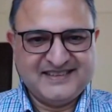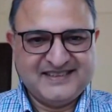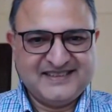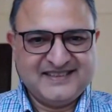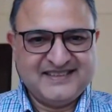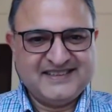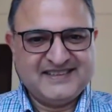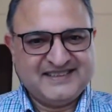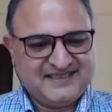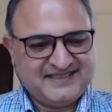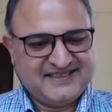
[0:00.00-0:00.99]

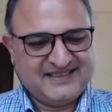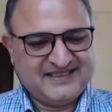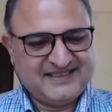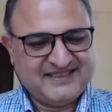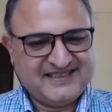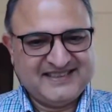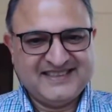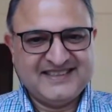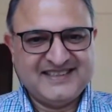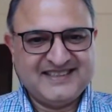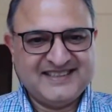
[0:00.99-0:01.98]

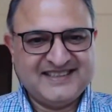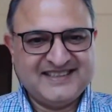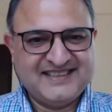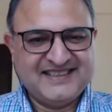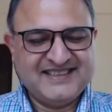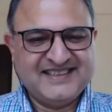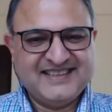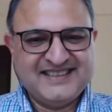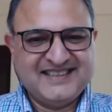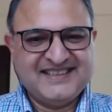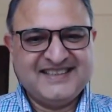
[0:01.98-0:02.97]

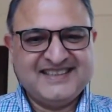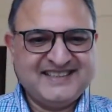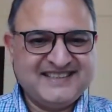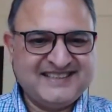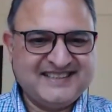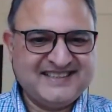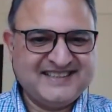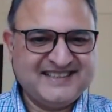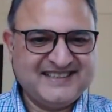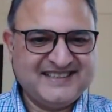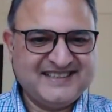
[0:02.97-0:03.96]

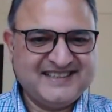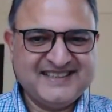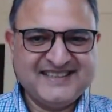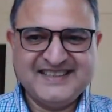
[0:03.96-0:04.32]
(silent)